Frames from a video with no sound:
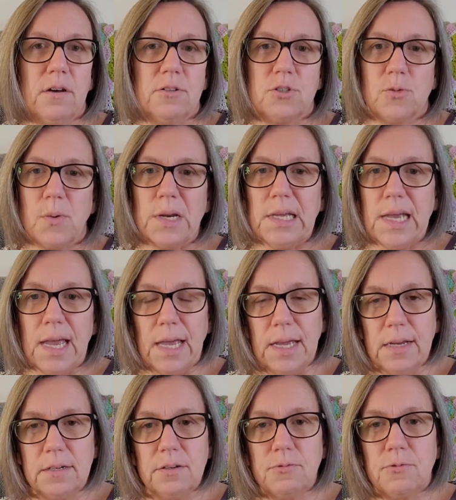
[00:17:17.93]

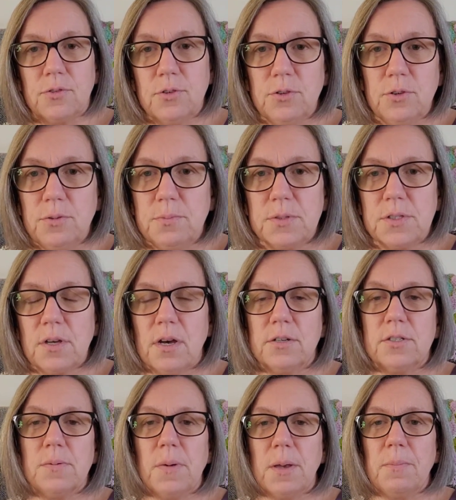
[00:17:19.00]
28 Fruit Loops
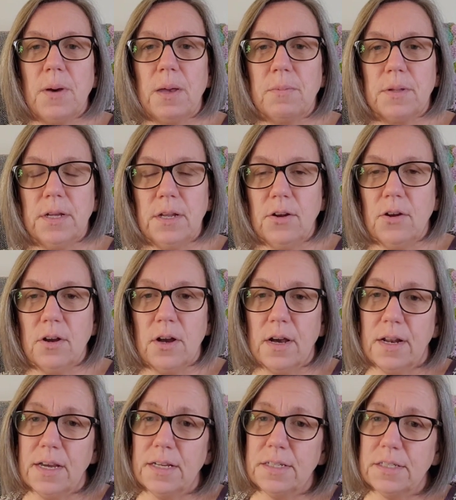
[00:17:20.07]
onto my pipe cleaner,
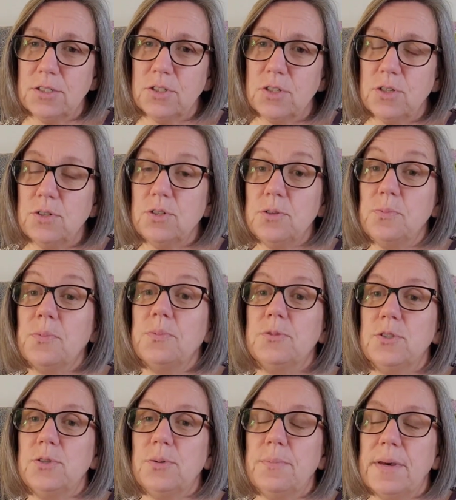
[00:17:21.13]
and I didn't do
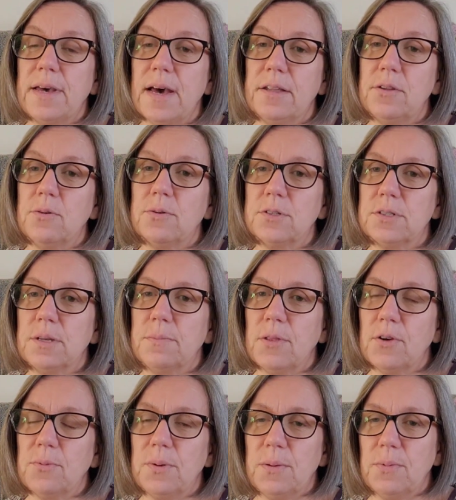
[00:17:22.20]
too bad. There were some
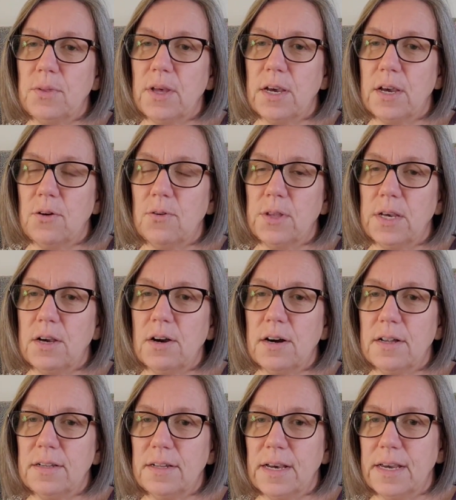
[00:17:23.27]
other people that I only
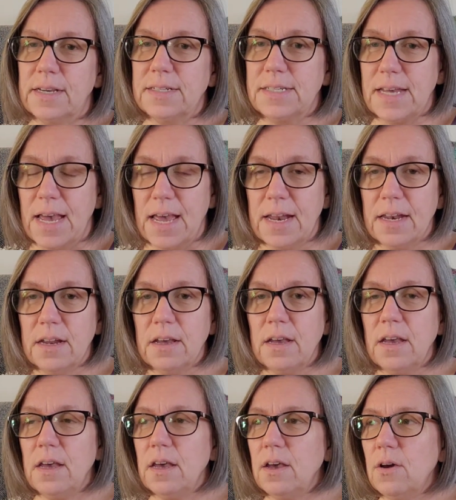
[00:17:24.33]
got like 10.
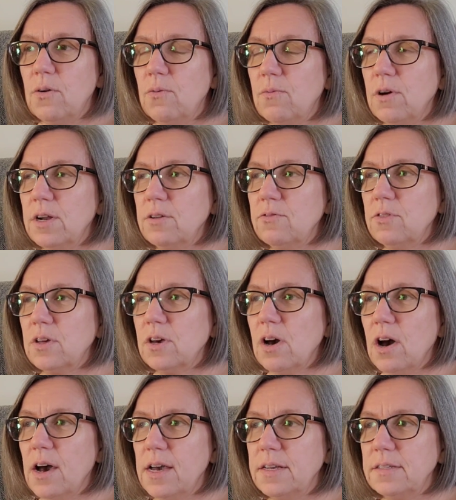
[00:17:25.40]
One of the
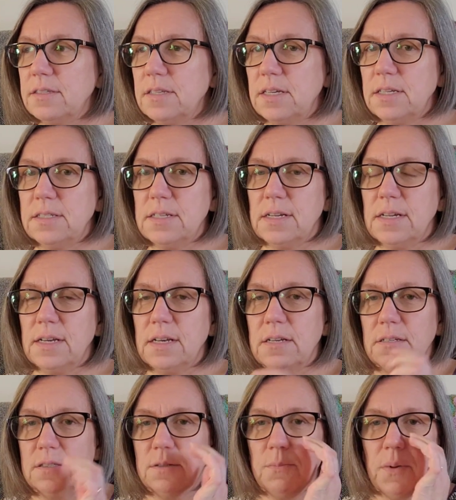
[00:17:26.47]
guys, he did
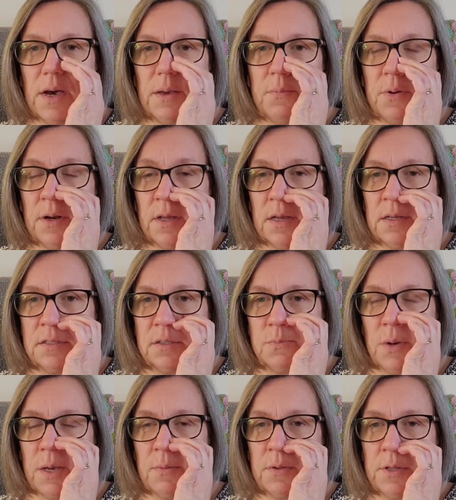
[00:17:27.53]
his by putting his
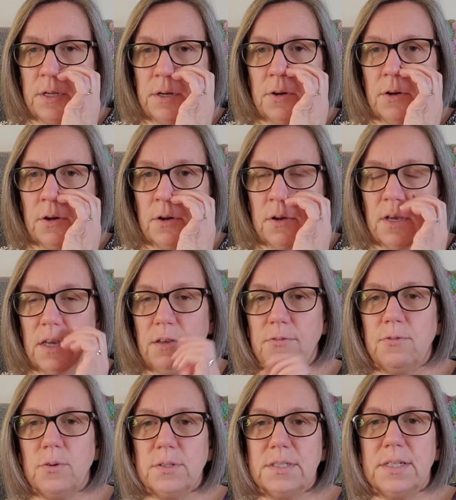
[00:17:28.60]
pipe cleaner, he
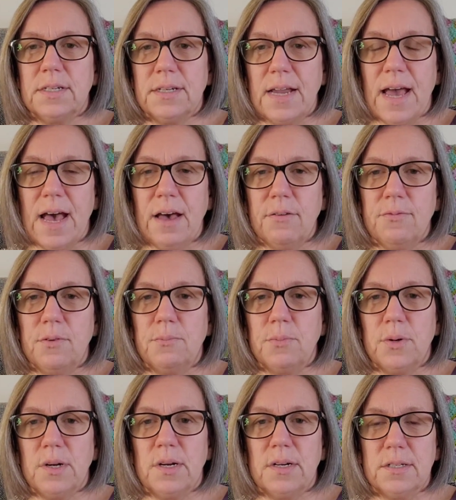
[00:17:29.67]
folded it in half and
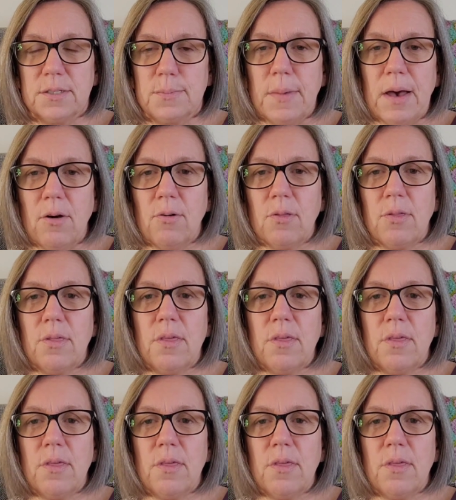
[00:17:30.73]
put it in his mouth,